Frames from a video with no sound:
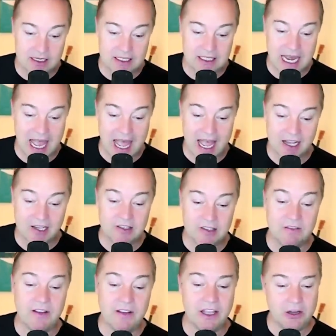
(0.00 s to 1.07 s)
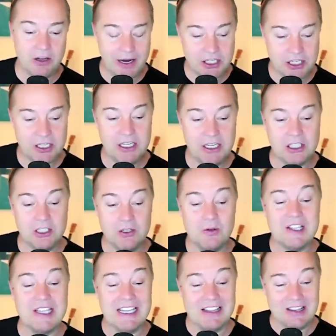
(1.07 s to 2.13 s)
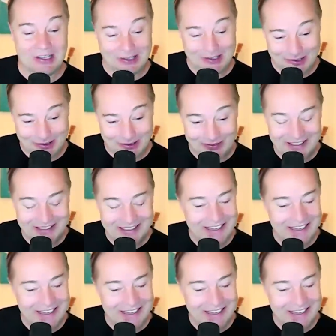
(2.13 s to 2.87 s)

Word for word: Tax and valuation issues ensue.